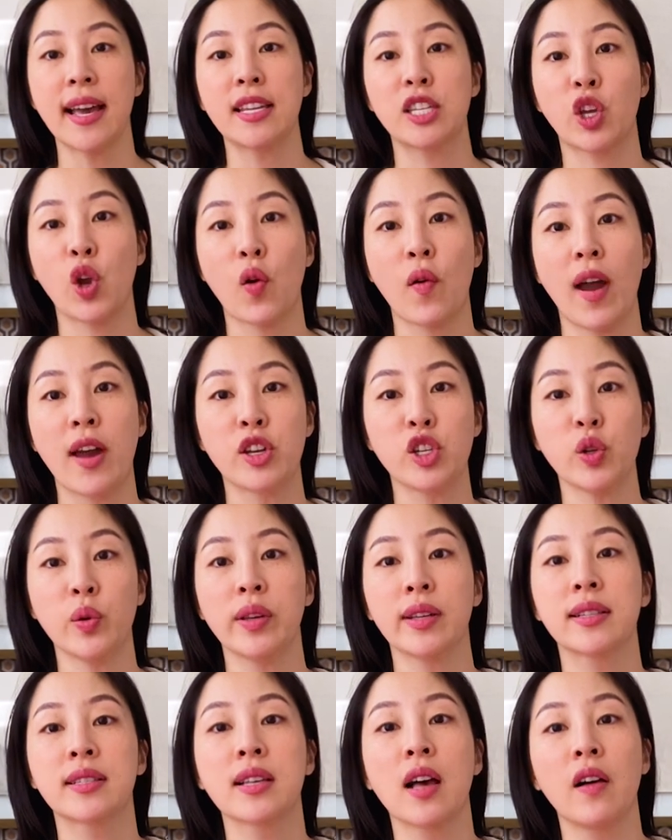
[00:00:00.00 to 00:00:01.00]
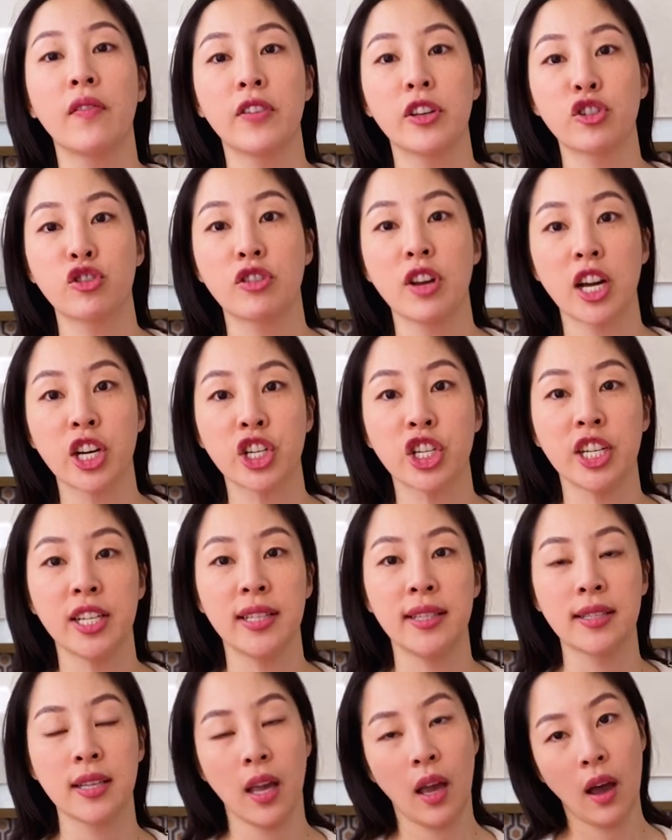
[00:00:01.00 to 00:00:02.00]
had to go around doing
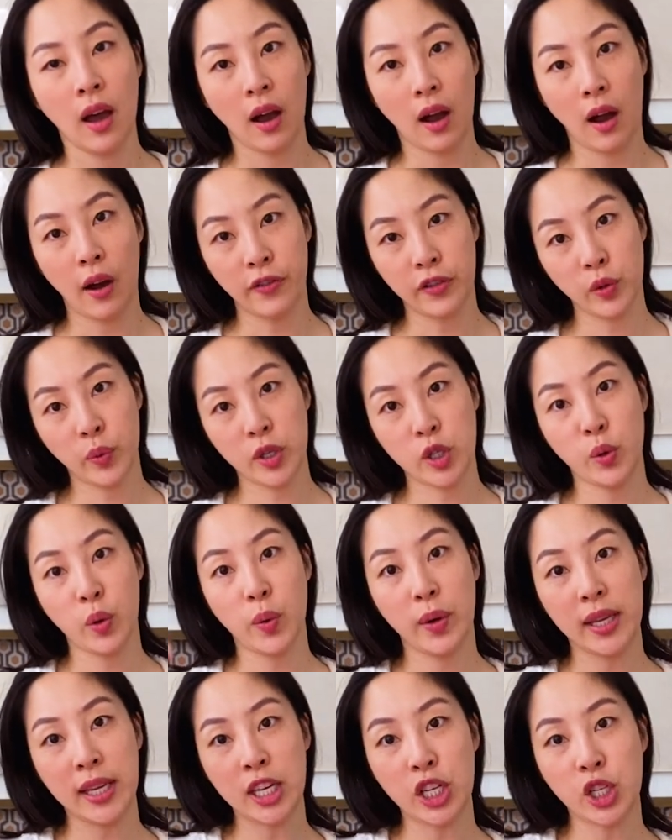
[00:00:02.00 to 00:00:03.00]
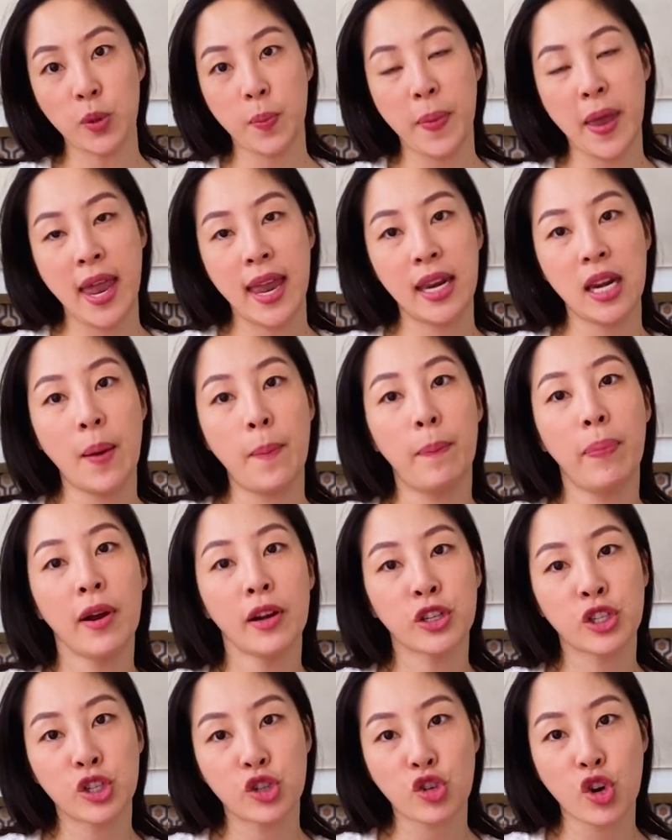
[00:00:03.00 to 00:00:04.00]
self-introductions, after which we would each paint a
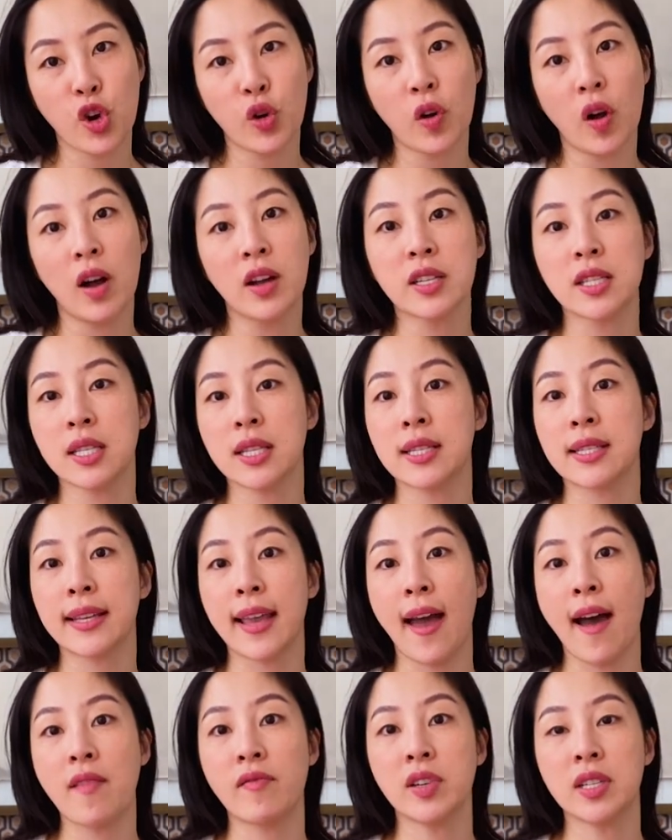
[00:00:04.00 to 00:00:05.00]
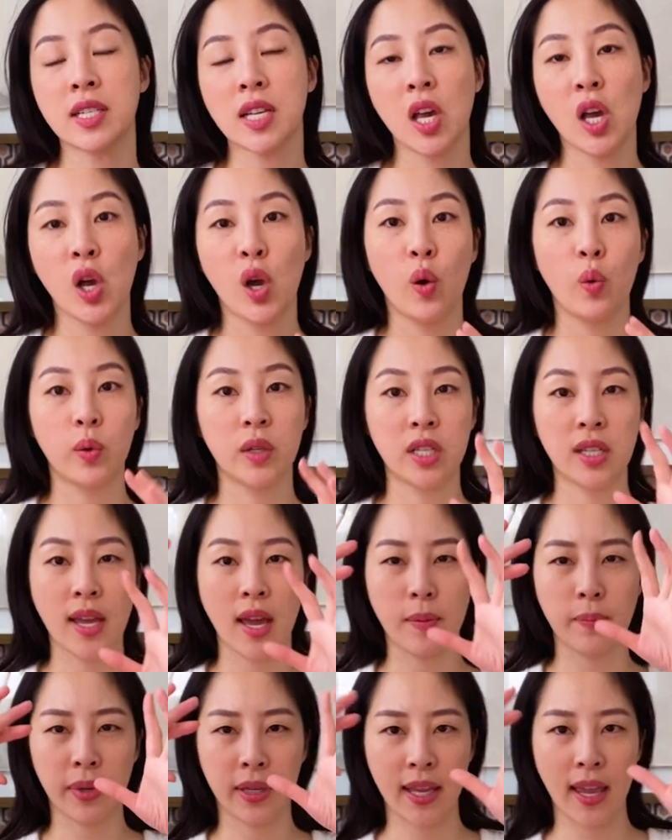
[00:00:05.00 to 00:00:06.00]
brush stroke onto this canvas, which
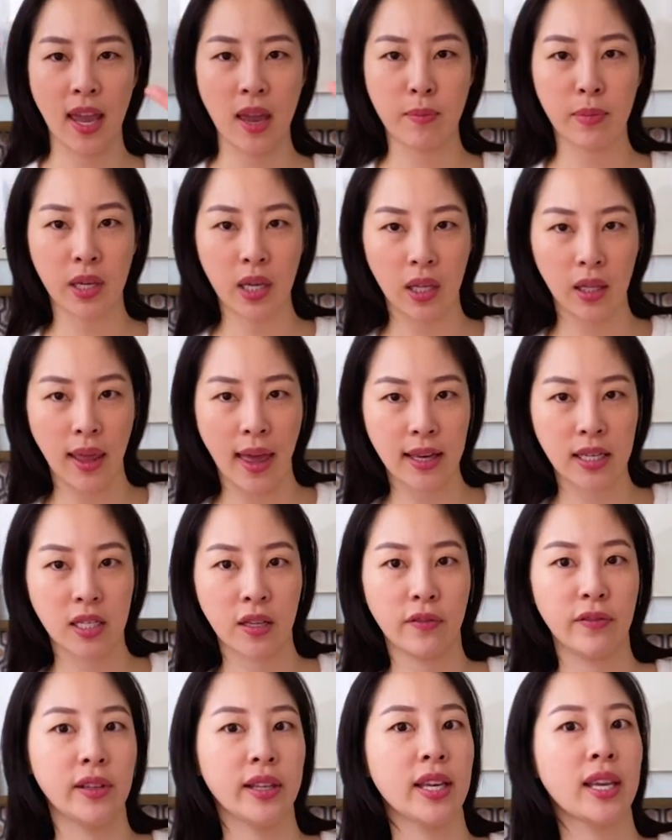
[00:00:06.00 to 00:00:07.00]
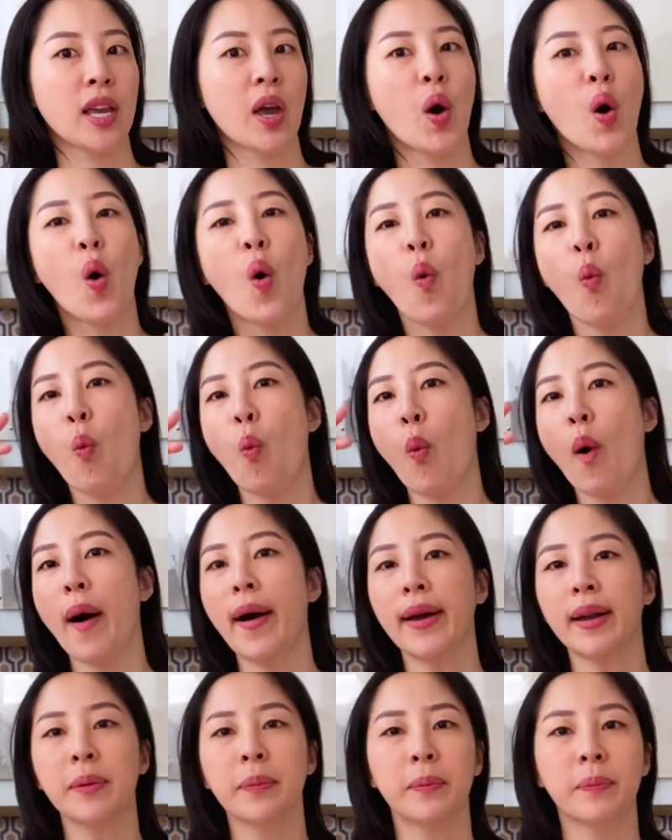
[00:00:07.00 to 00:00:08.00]
then became collectively
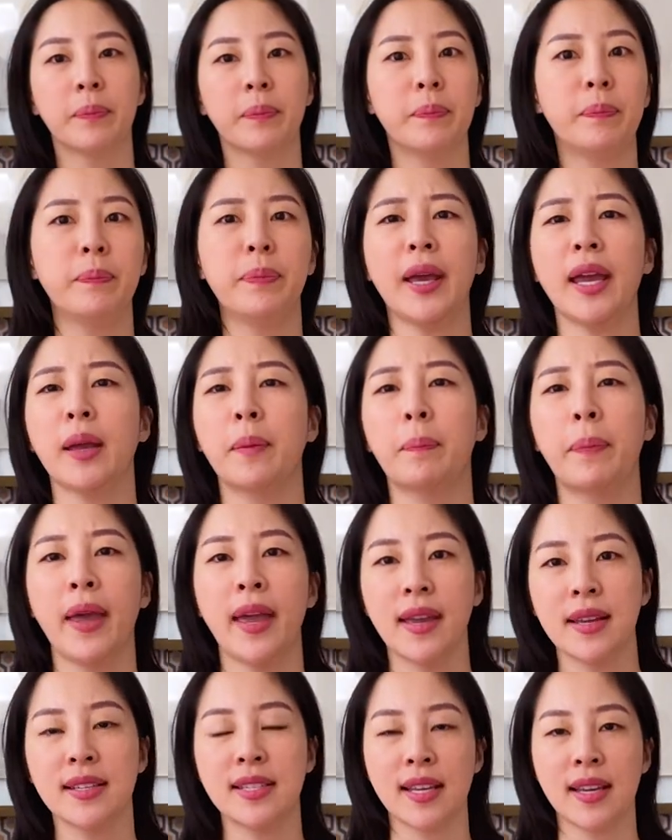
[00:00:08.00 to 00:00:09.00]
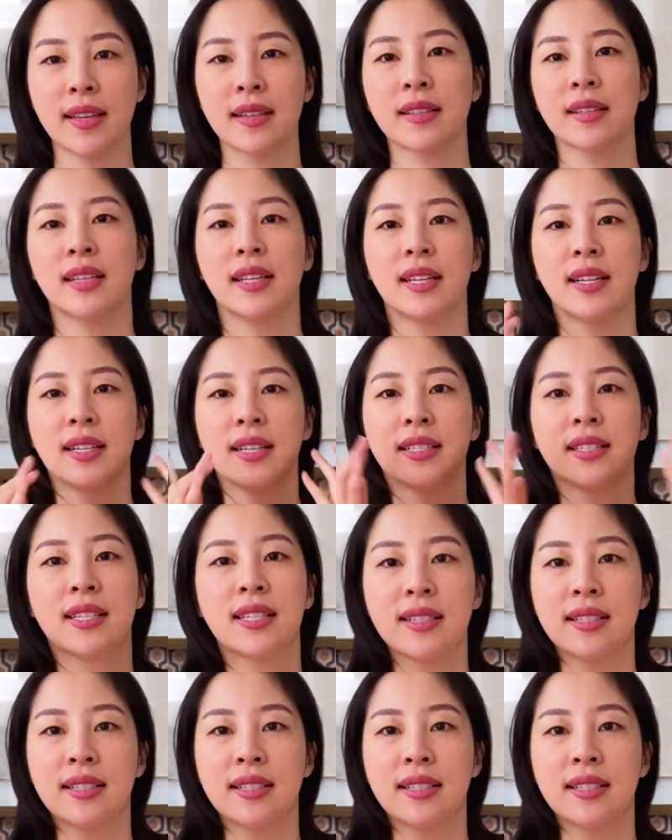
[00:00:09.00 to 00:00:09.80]
one big painting to